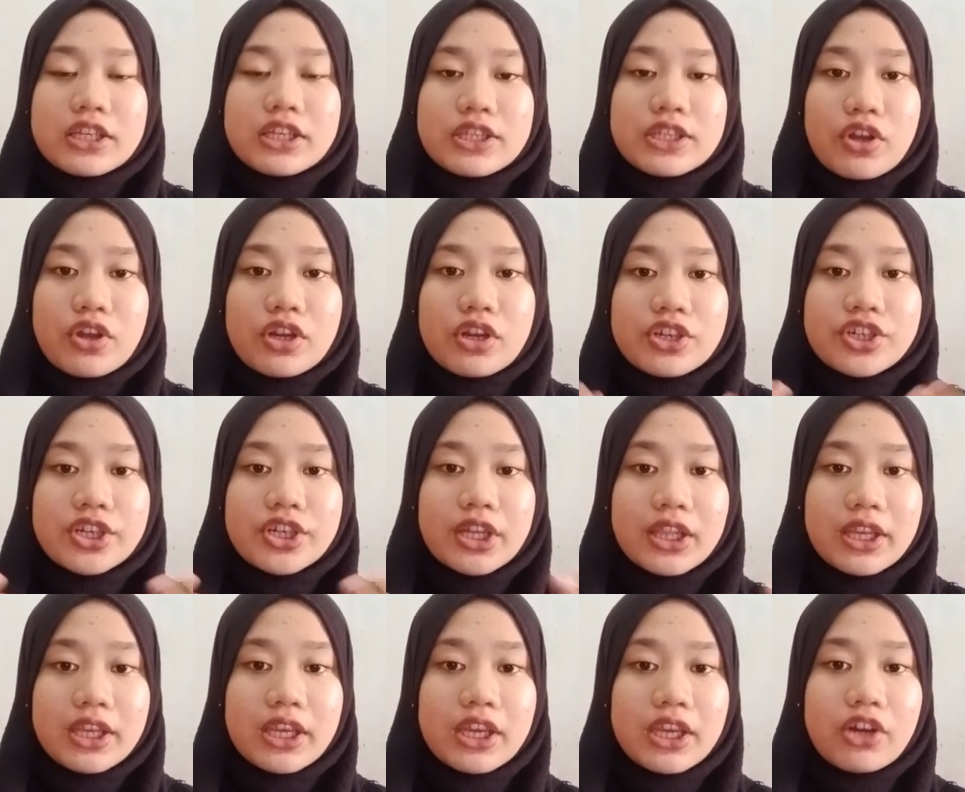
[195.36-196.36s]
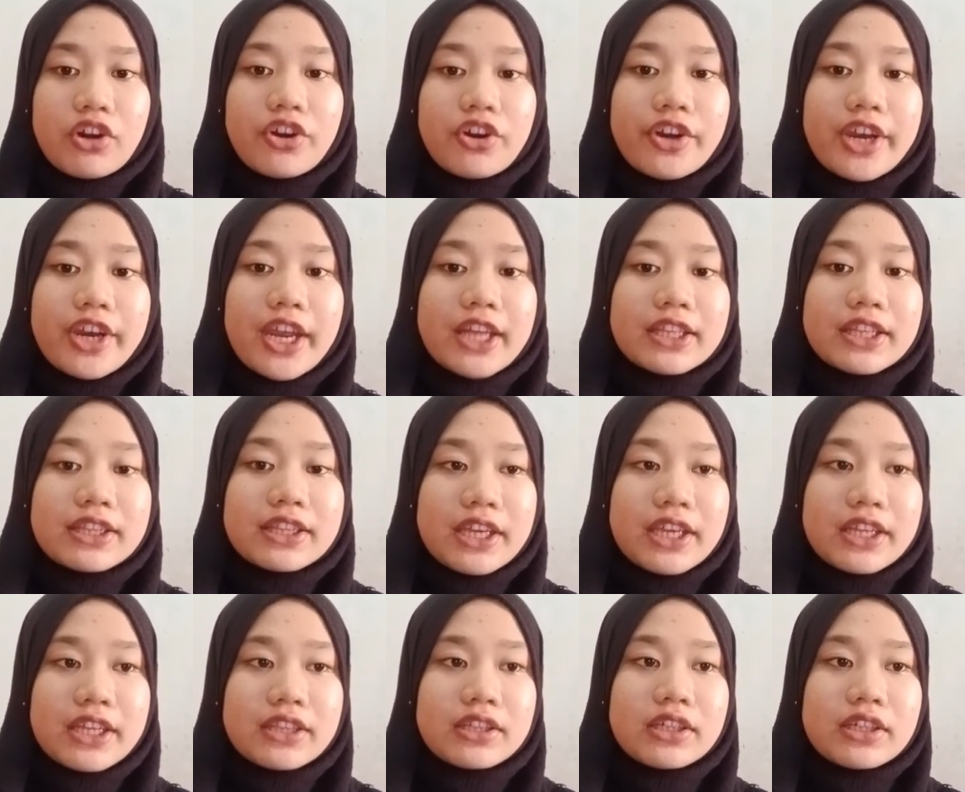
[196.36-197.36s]
socially
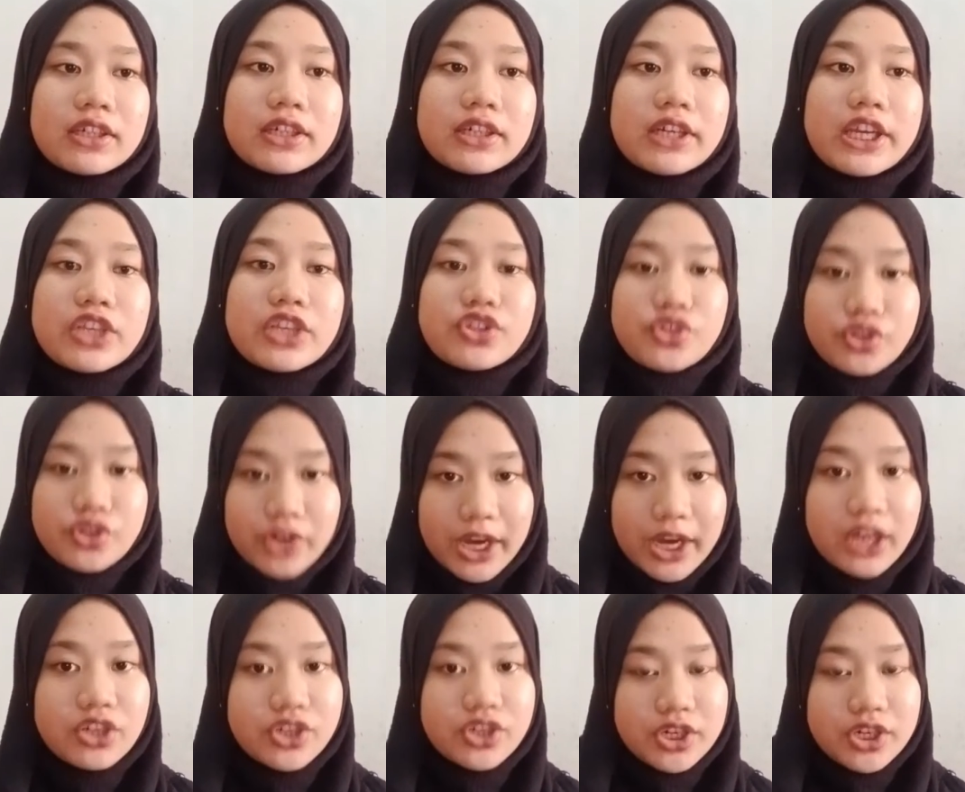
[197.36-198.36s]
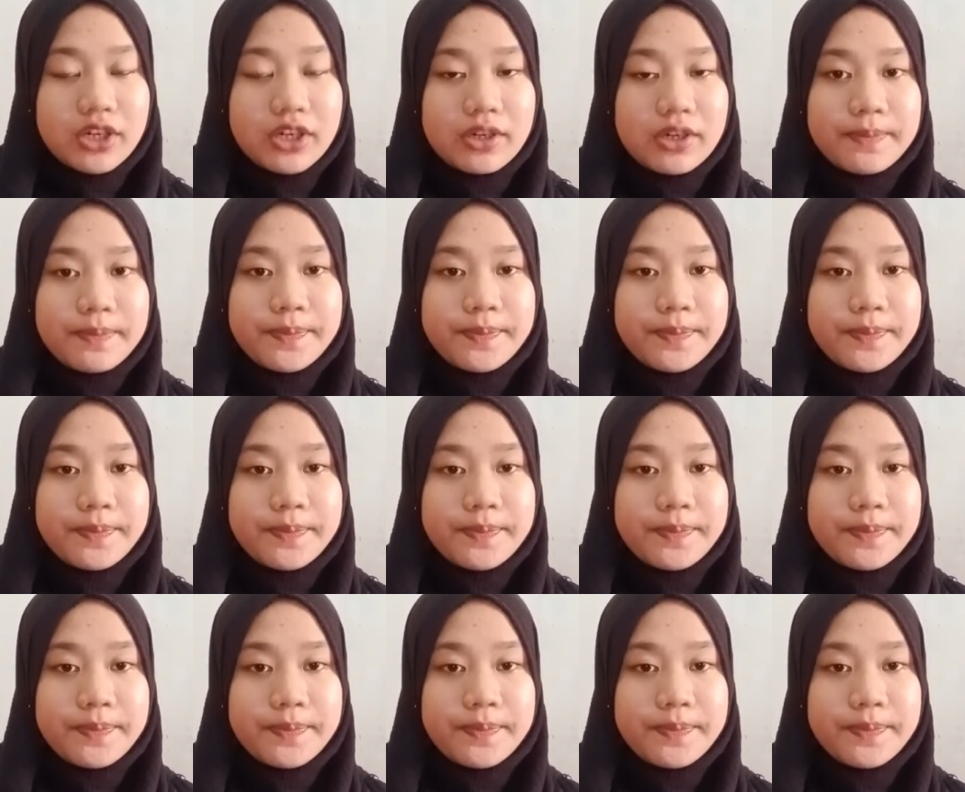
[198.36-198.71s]
oriented interaction.